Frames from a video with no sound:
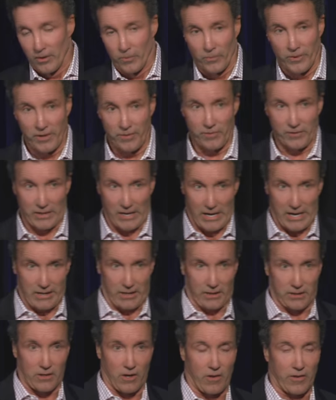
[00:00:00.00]
We even
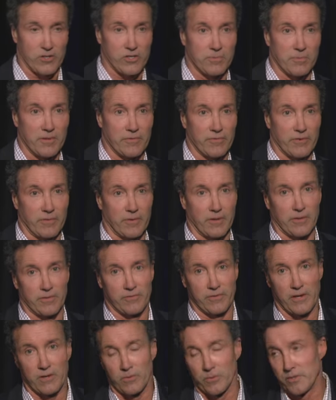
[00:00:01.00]
got acknowledgement from the
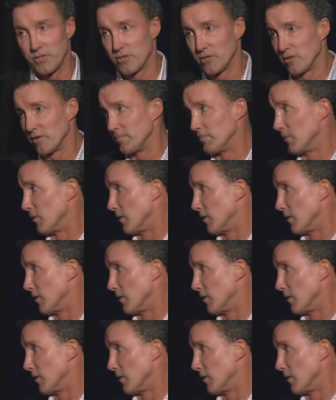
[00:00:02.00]
Federal Reserve